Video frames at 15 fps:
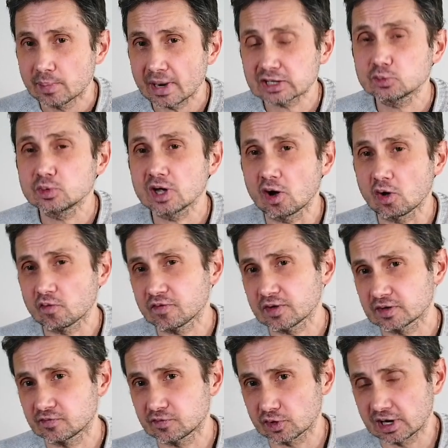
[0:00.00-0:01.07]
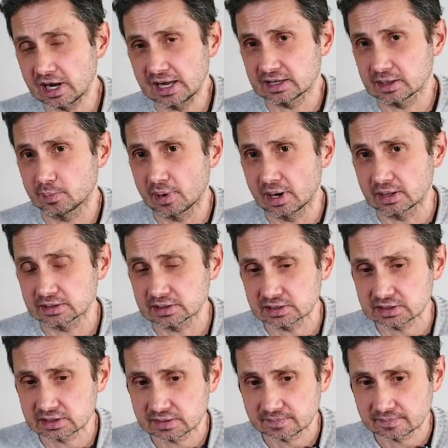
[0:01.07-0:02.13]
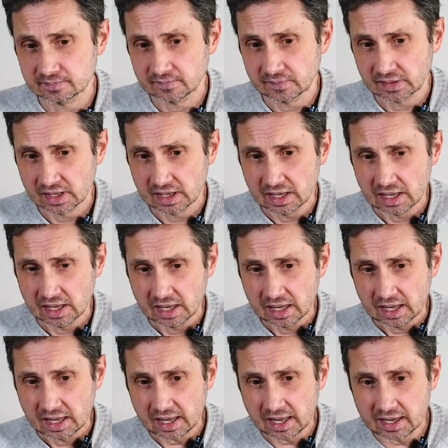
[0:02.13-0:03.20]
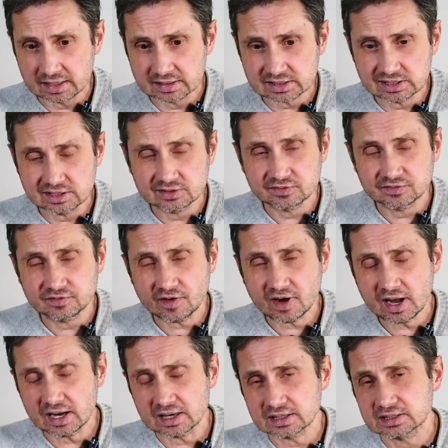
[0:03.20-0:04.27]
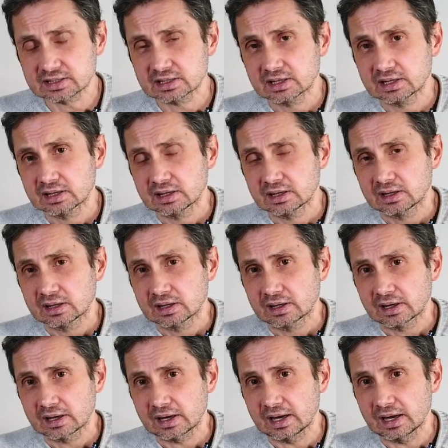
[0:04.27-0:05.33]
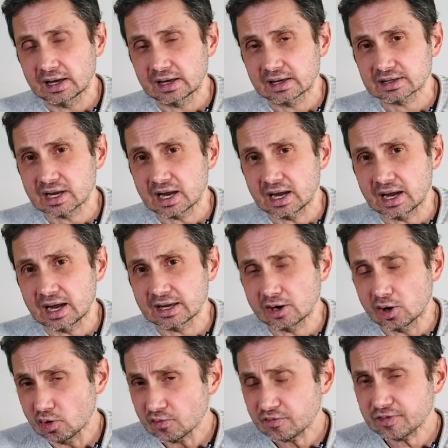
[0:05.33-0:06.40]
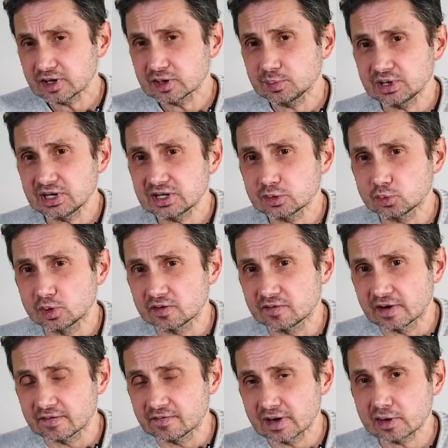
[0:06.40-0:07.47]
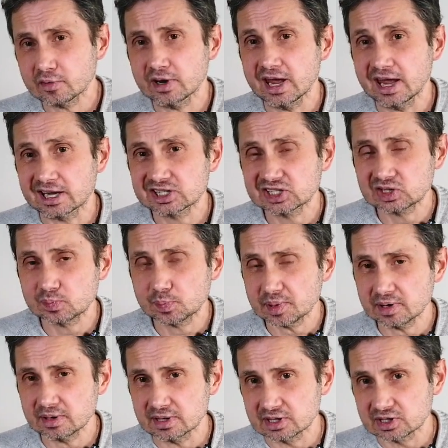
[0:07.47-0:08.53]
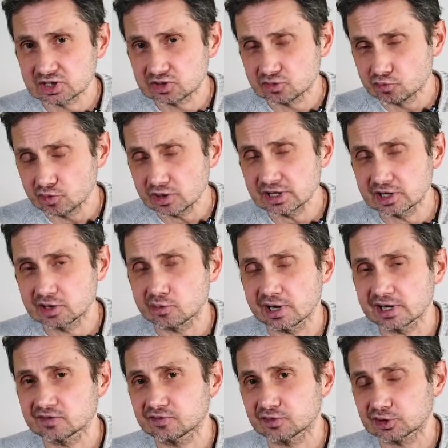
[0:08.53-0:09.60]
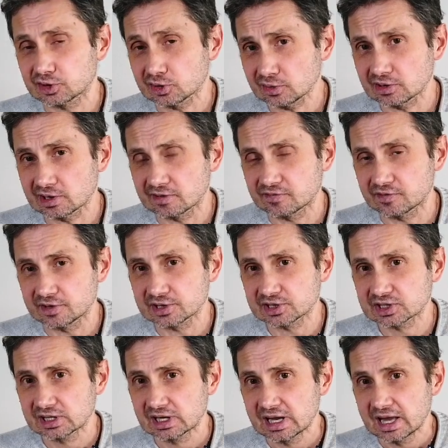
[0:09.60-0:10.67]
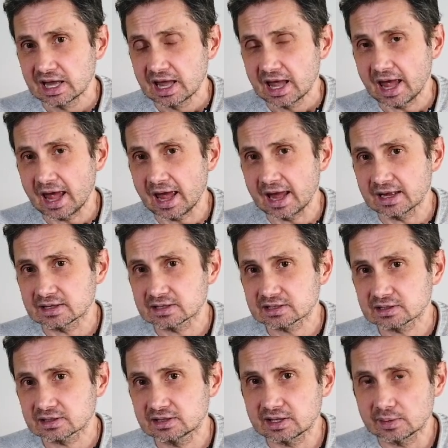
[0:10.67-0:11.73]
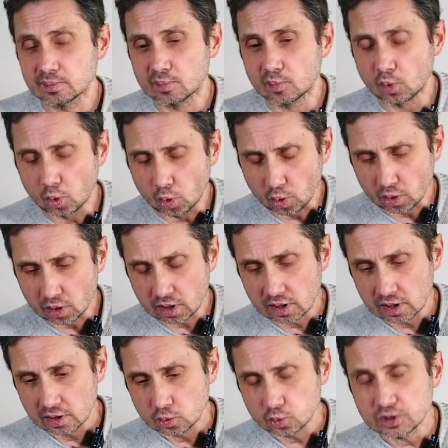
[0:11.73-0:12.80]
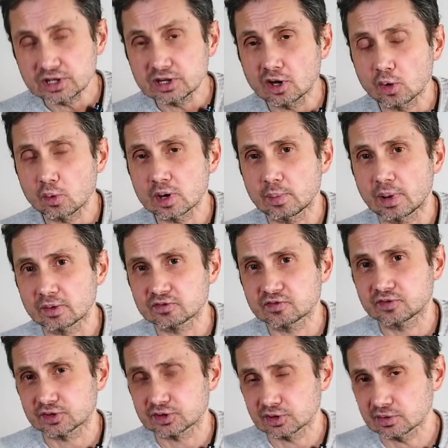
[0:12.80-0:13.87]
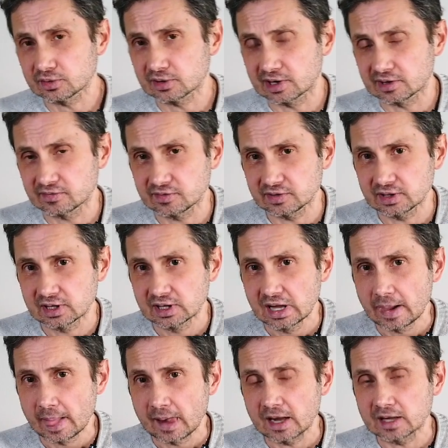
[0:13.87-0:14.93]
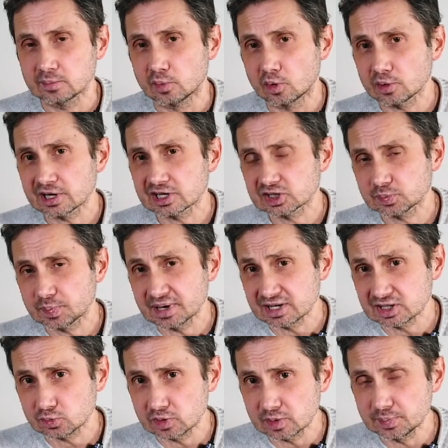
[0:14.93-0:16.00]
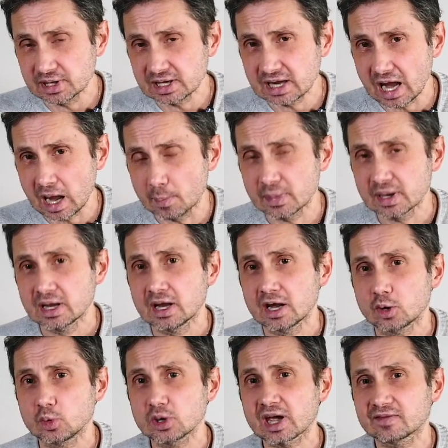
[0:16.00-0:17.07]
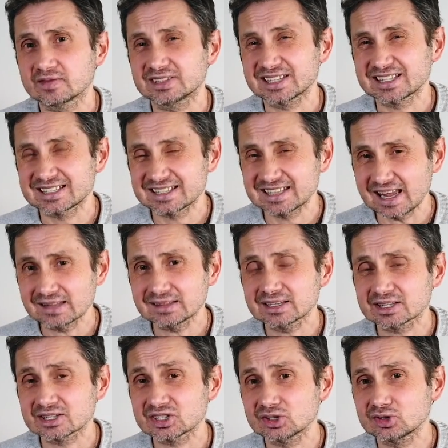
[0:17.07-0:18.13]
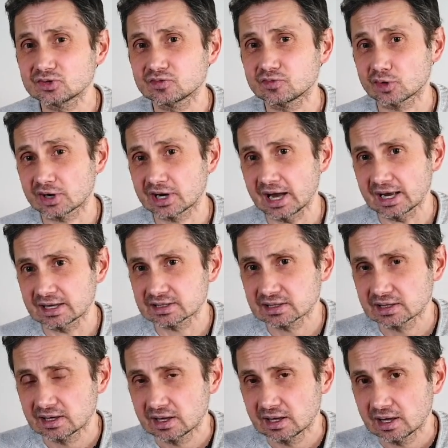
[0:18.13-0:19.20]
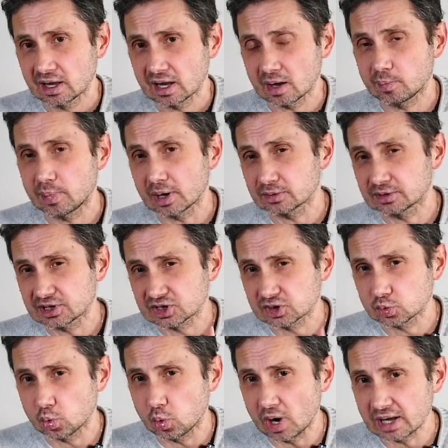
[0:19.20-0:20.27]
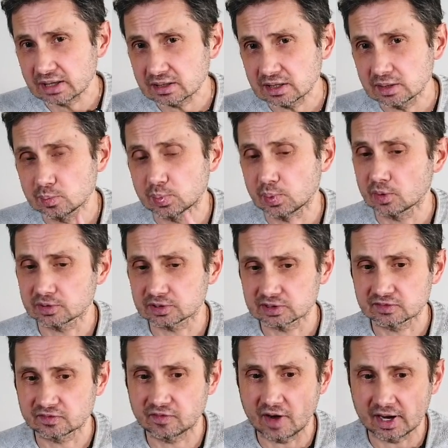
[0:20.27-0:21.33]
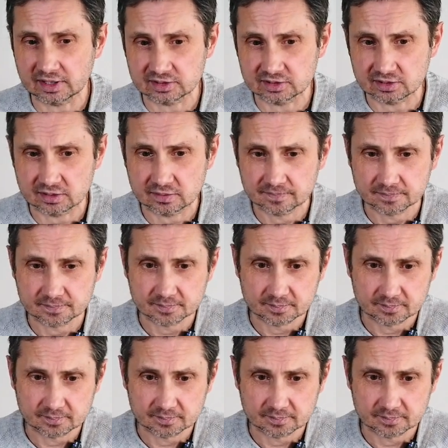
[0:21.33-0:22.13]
but we often forget about it. And in fact, I often meet with a very experienced, really great photographers, and the more we know about photography and more experienced we become, we have this tendency to forget about this one important factor.